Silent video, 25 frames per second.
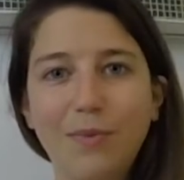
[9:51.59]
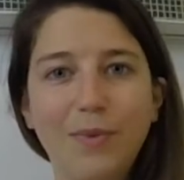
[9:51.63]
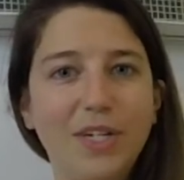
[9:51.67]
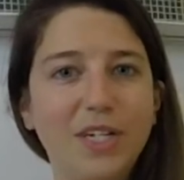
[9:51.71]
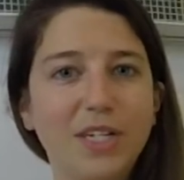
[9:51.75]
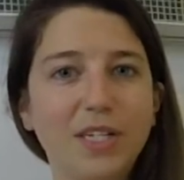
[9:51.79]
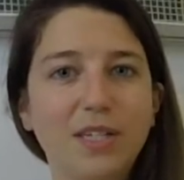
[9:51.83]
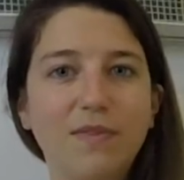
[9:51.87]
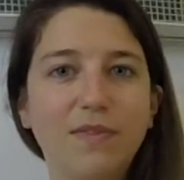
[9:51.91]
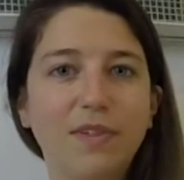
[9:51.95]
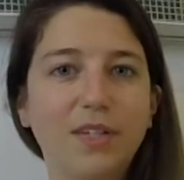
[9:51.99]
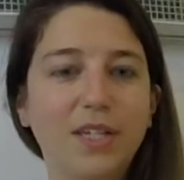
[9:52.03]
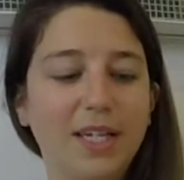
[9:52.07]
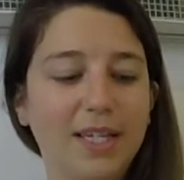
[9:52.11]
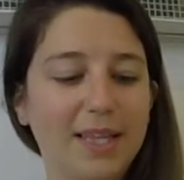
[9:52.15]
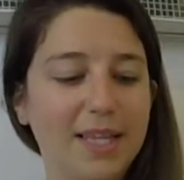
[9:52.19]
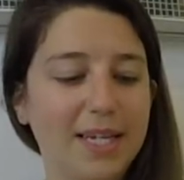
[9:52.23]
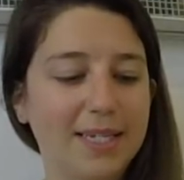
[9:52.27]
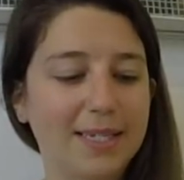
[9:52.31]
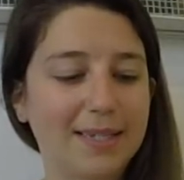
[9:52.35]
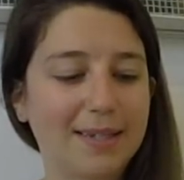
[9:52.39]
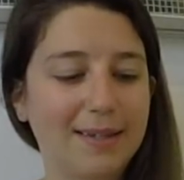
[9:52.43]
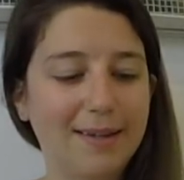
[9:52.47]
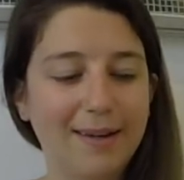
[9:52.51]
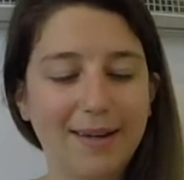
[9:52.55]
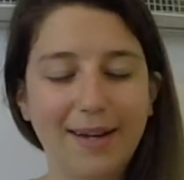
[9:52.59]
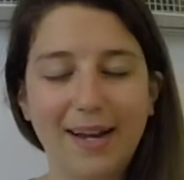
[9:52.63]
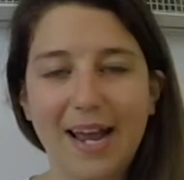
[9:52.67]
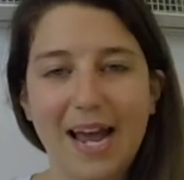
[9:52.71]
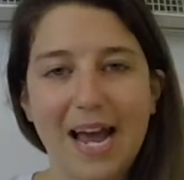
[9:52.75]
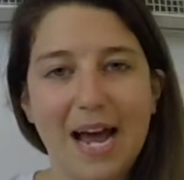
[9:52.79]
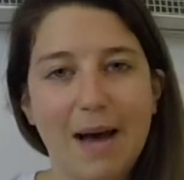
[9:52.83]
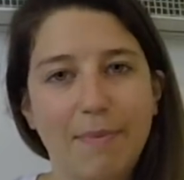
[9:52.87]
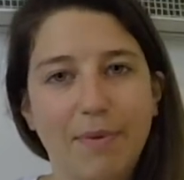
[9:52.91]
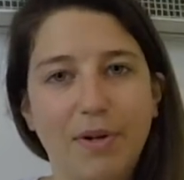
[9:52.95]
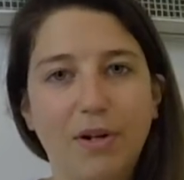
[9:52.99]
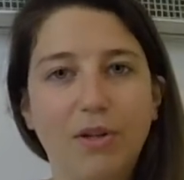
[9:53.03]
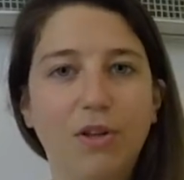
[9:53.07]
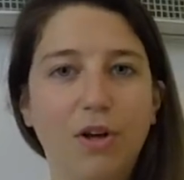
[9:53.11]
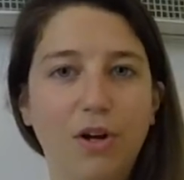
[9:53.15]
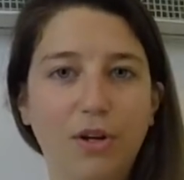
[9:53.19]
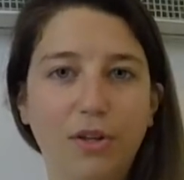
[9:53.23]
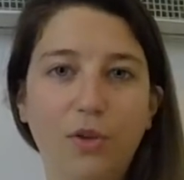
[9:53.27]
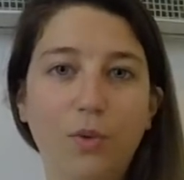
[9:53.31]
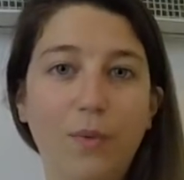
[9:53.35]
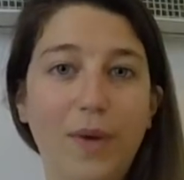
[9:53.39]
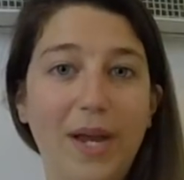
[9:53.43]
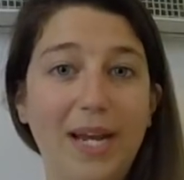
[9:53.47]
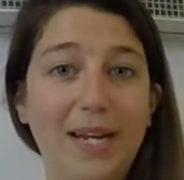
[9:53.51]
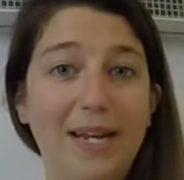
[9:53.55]
and we just feel like that's going to happen
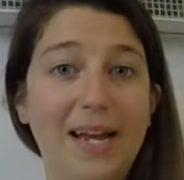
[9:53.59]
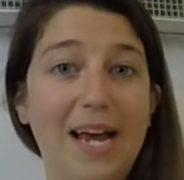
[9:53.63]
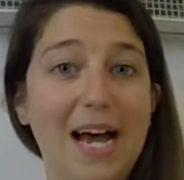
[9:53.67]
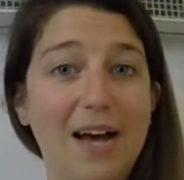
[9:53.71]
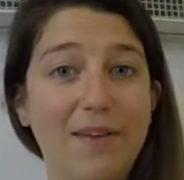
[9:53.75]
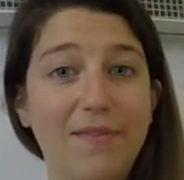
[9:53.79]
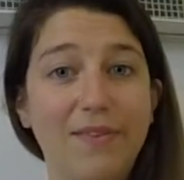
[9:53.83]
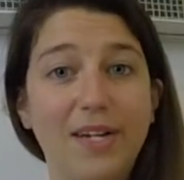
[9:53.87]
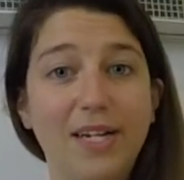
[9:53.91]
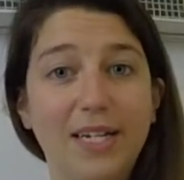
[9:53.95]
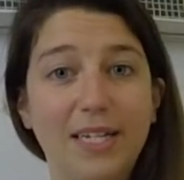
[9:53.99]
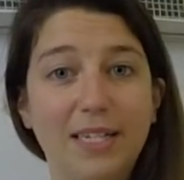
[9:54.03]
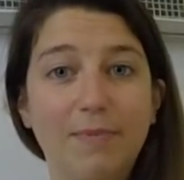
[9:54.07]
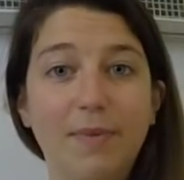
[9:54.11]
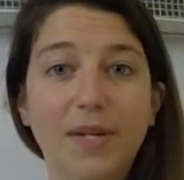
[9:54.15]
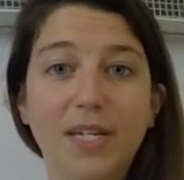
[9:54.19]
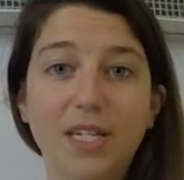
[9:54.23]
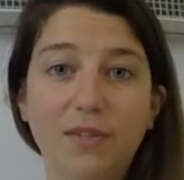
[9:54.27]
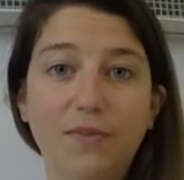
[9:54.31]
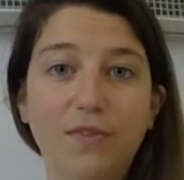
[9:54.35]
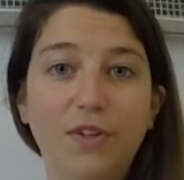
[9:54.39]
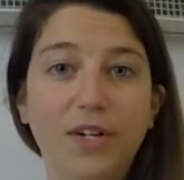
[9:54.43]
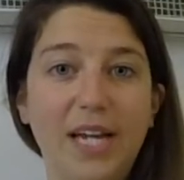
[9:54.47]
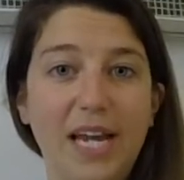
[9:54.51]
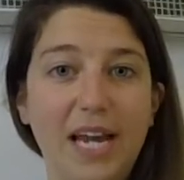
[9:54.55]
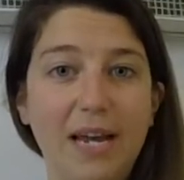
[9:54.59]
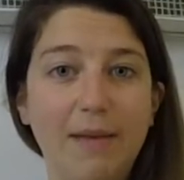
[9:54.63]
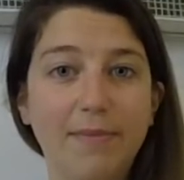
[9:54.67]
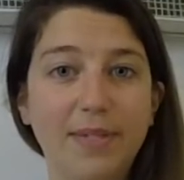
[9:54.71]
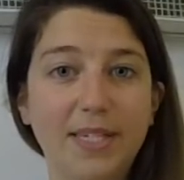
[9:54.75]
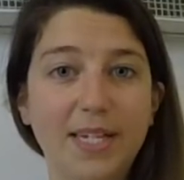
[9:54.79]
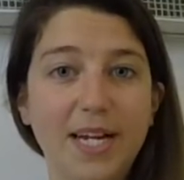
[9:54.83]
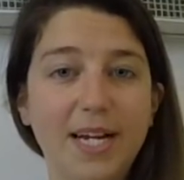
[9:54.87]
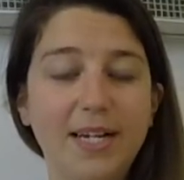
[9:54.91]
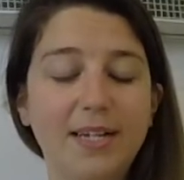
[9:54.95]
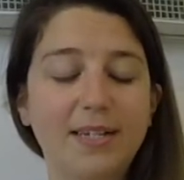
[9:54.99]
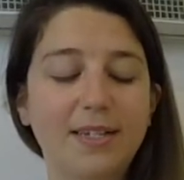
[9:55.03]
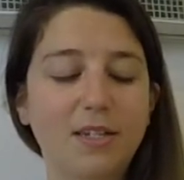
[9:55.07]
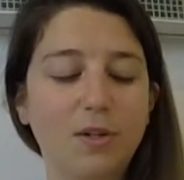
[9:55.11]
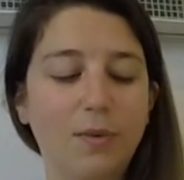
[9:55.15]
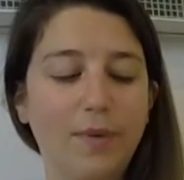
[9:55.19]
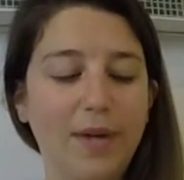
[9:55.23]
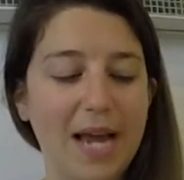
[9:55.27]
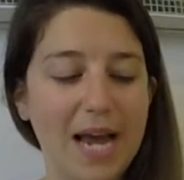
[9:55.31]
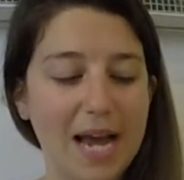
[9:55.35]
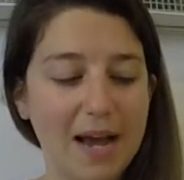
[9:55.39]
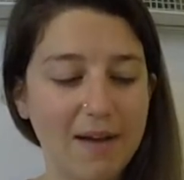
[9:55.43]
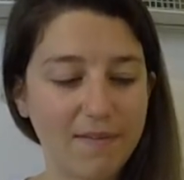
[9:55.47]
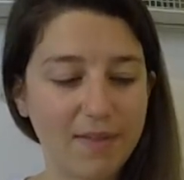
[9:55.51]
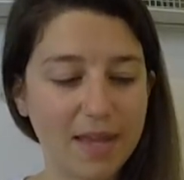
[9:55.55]
along the way to have an expense for campsites,
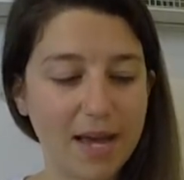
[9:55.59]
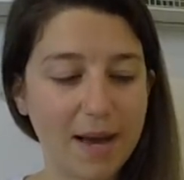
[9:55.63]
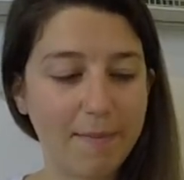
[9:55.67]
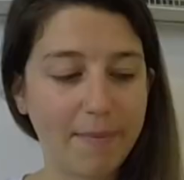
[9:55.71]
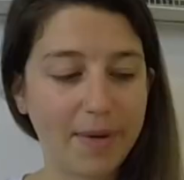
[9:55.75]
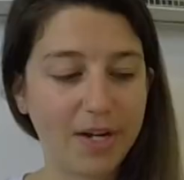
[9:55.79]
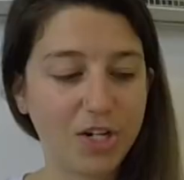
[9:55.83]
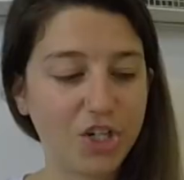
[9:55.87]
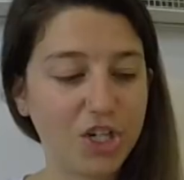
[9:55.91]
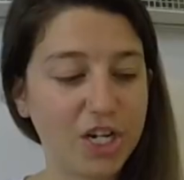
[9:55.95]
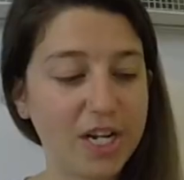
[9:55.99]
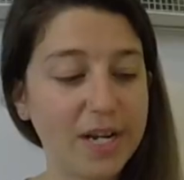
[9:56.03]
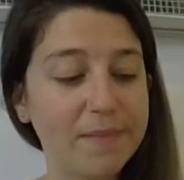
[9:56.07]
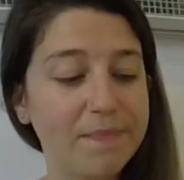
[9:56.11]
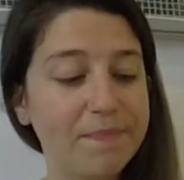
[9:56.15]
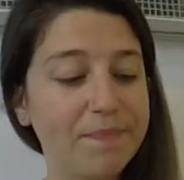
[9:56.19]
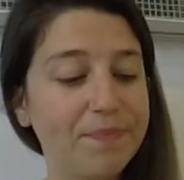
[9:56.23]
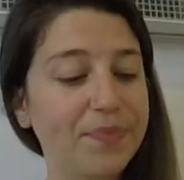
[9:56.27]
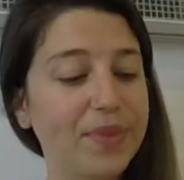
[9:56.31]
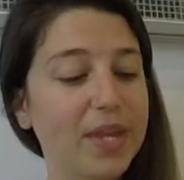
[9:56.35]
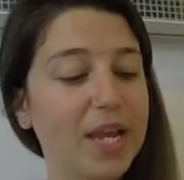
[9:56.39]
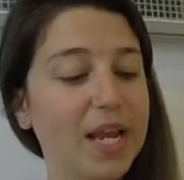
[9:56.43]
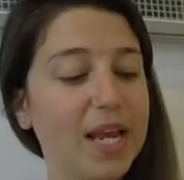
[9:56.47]
so we have that budget.